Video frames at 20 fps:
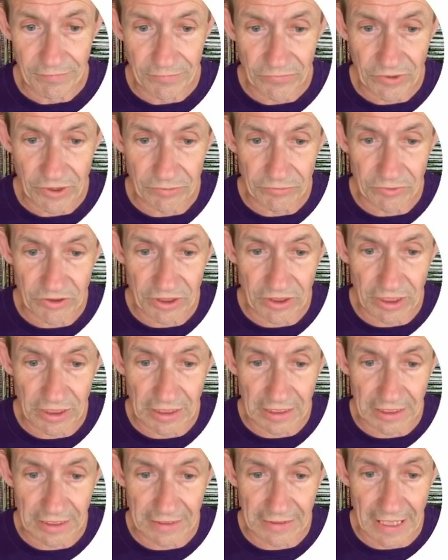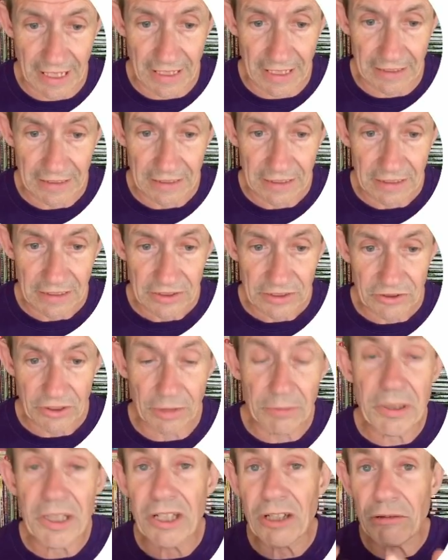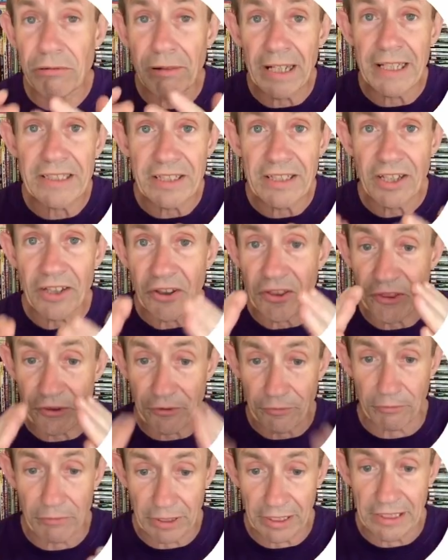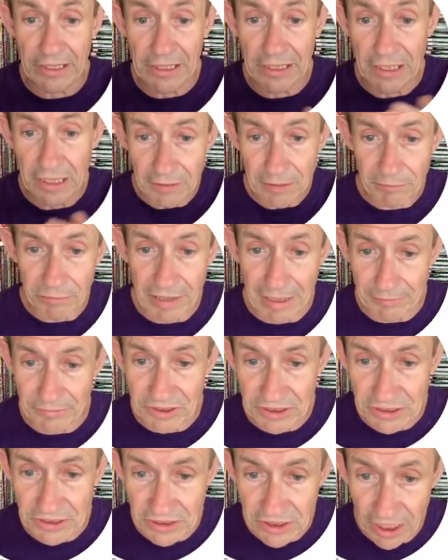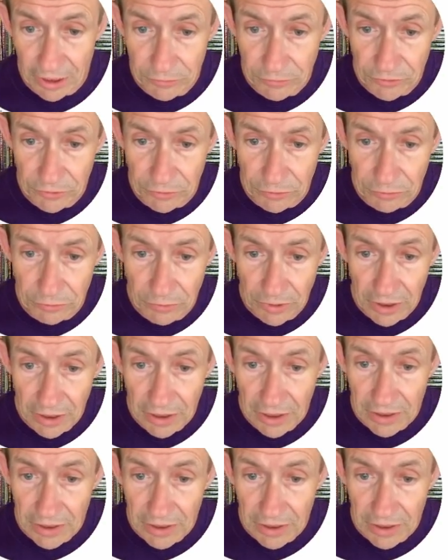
So I'm just going to click that. So I'm going to create three parameters in total.